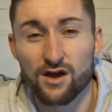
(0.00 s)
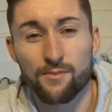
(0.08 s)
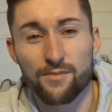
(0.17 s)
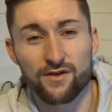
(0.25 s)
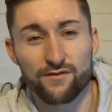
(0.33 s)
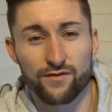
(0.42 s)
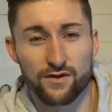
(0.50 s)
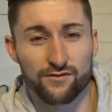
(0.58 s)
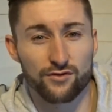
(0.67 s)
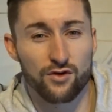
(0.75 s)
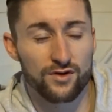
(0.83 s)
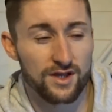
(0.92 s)
a bit
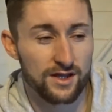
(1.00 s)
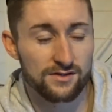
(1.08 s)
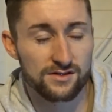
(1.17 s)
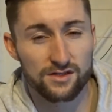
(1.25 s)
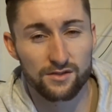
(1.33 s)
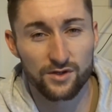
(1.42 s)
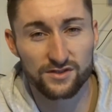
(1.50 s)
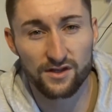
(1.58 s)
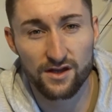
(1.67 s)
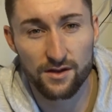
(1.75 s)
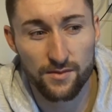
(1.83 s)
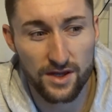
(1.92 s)
further on into my diet,